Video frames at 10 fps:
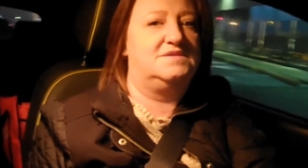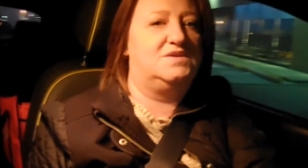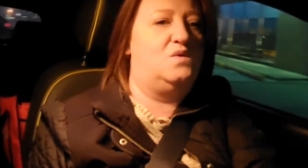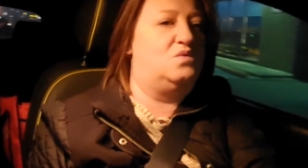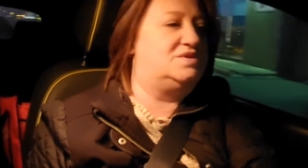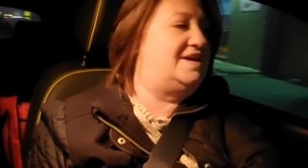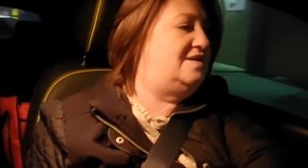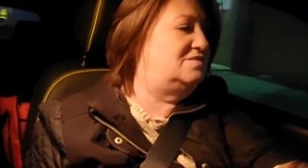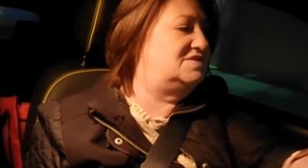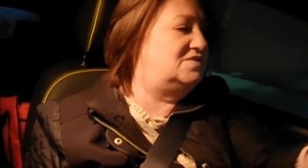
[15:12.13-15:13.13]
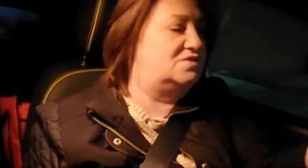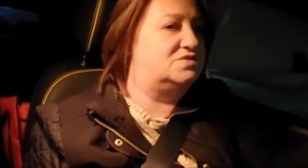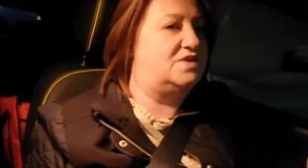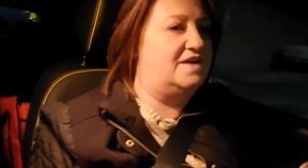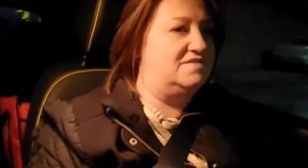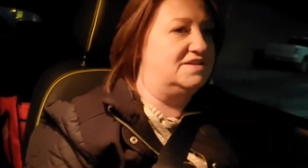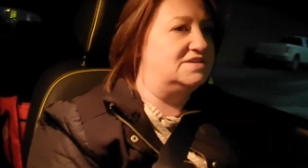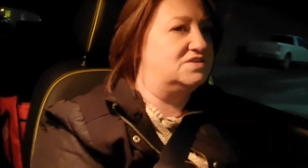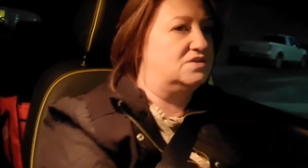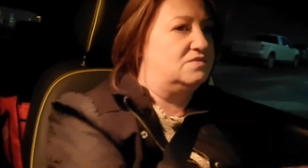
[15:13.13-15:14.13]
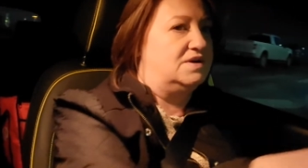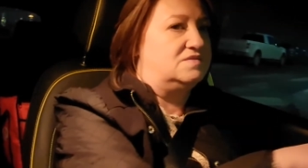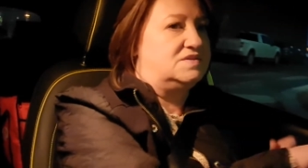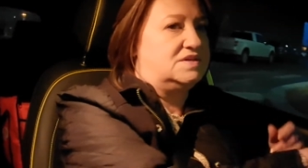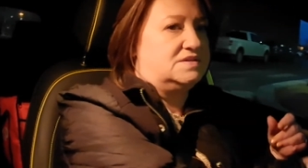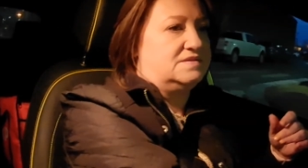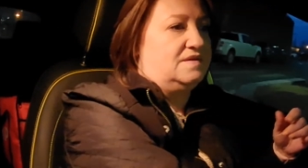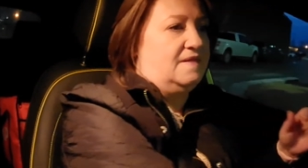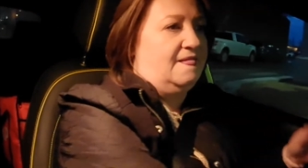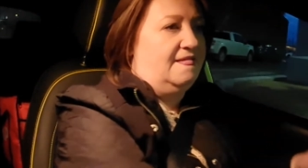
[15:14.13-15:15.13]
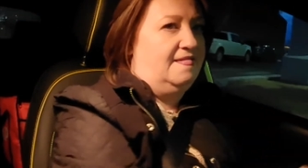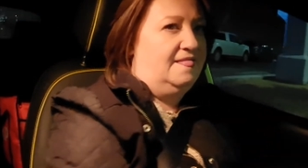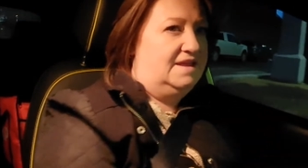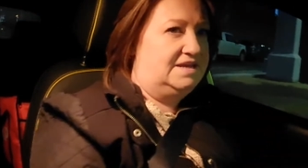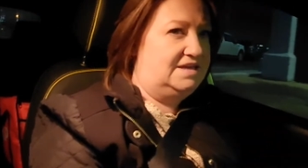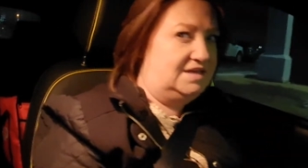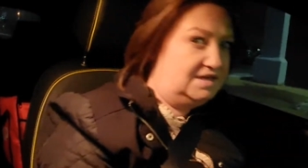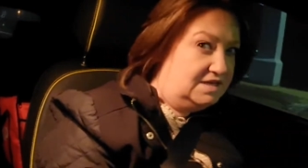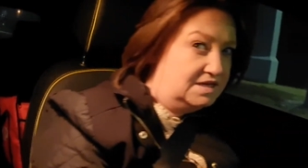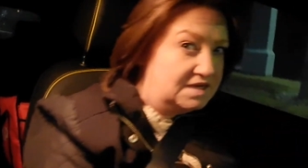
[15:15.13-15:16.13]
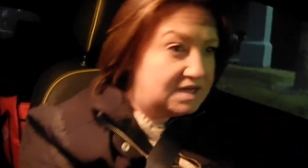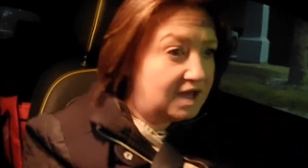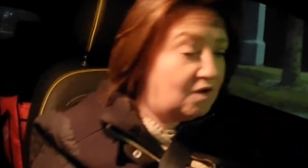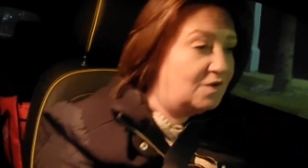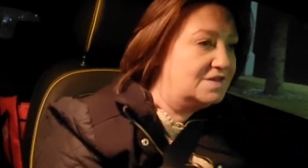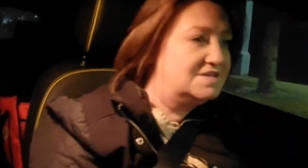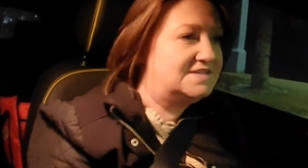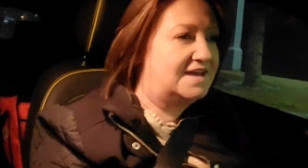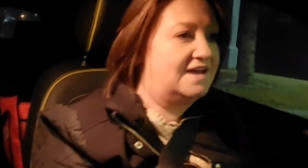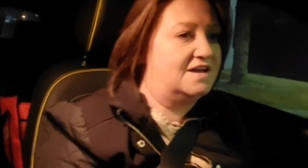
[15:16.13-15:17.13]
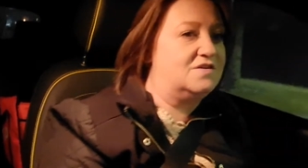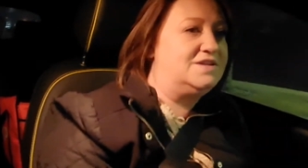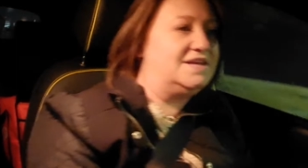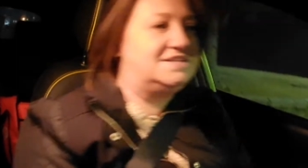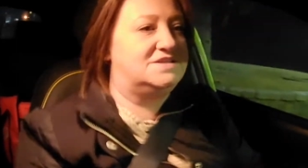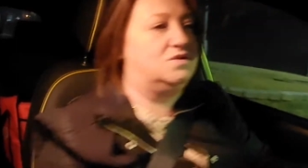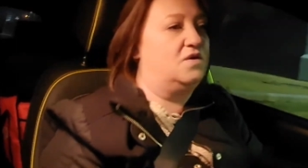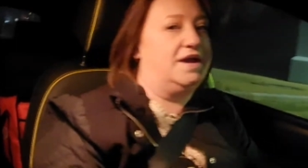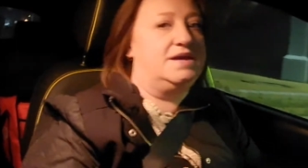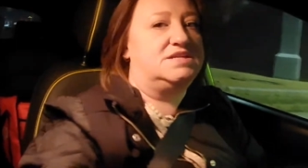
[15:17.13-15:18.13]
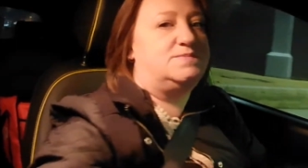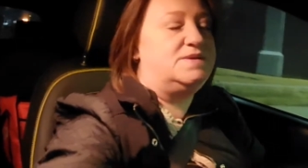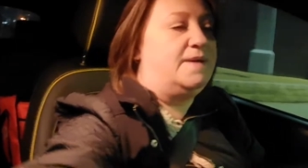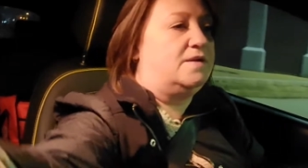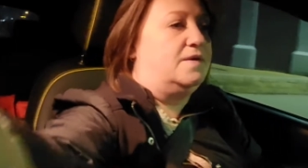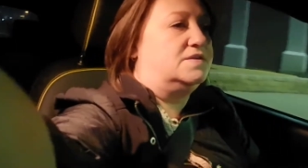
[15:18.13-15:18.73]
go down Circle Drive and then turn around. Yay. Oh, it looks like I got a green light too. Okay, I'm gonna spin you back around.